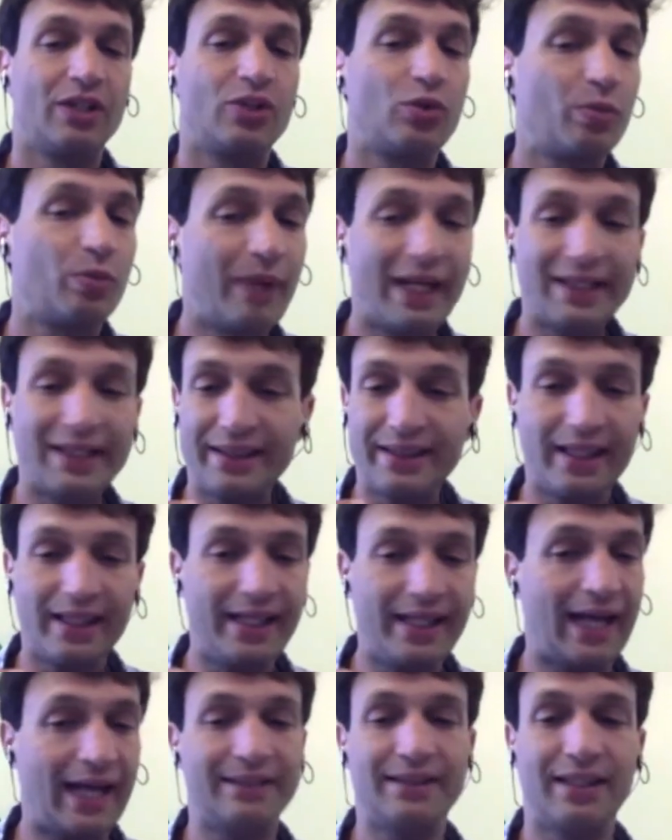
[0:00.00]
to
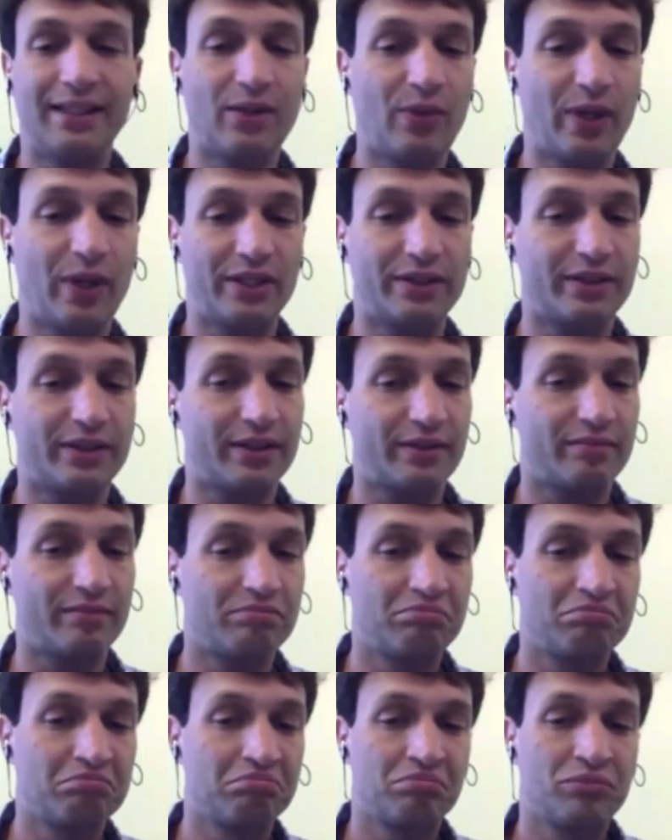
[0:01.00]
basically ask a question
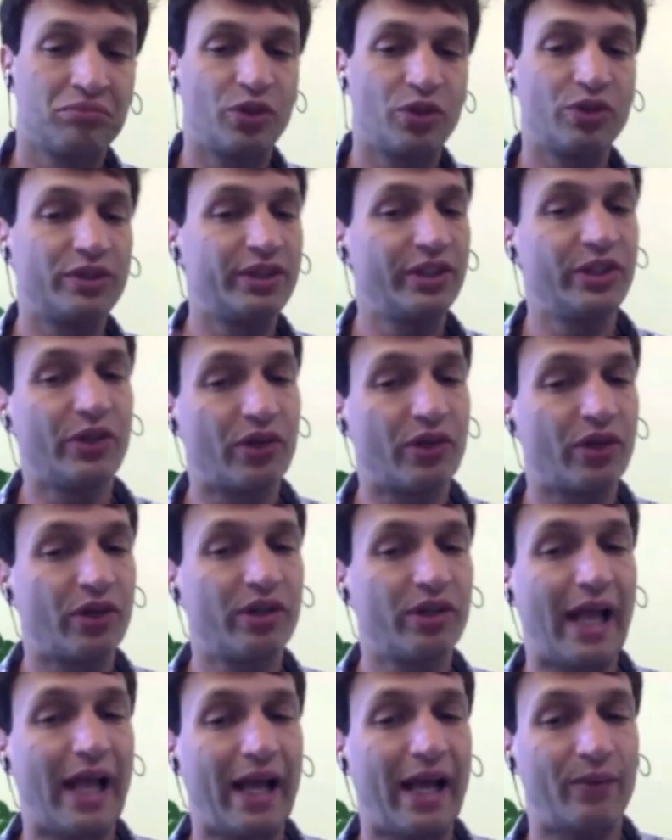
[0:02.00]
using your
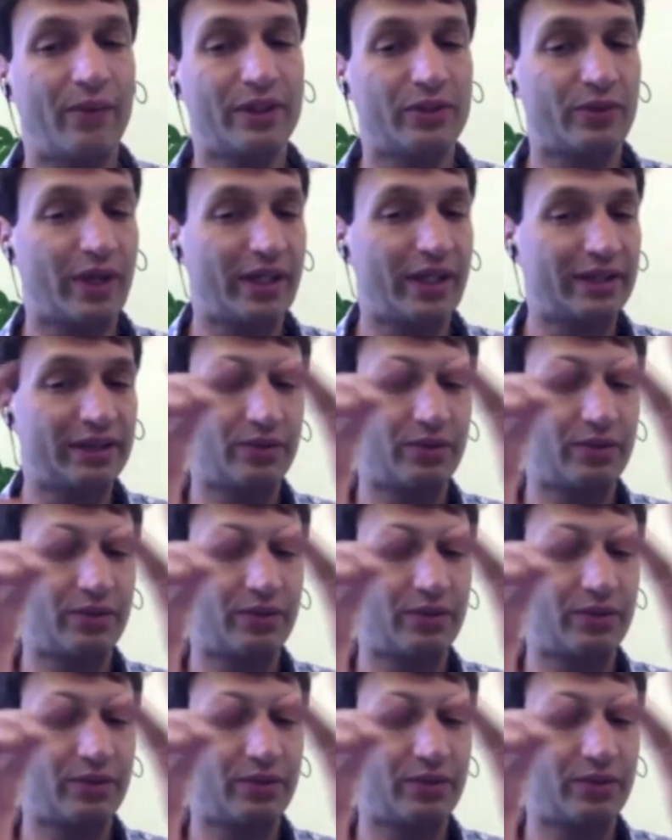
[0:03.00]
own language, right?